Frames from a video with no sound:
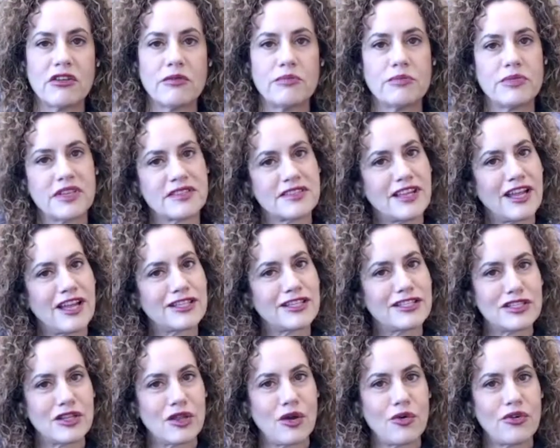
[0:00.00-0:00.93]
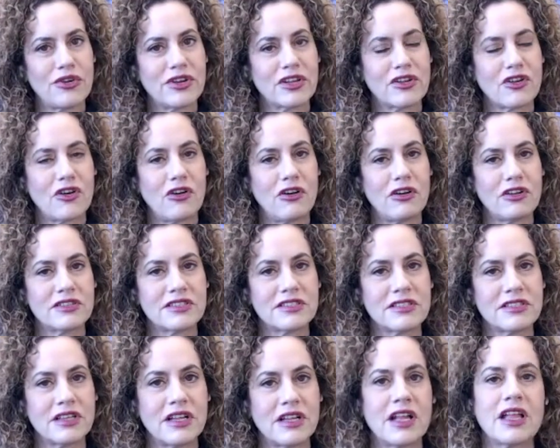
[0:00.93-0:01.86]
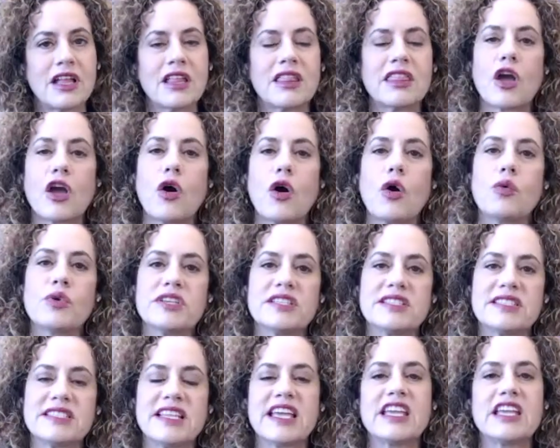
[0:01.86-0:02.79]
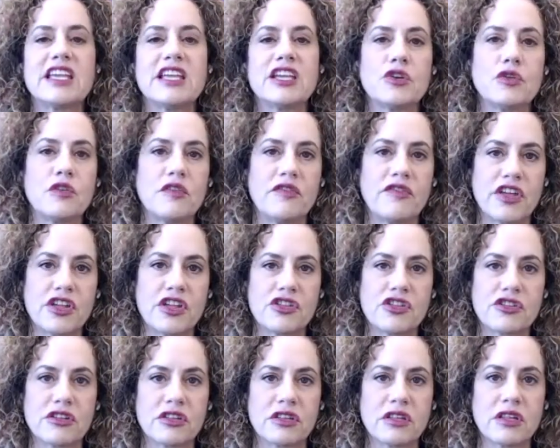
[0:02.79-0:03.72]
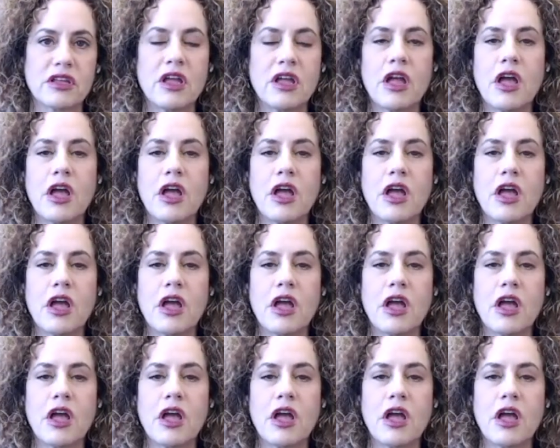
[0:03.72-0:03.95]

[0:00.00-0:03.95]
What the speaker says: Besides lowering costs, they always say innovation.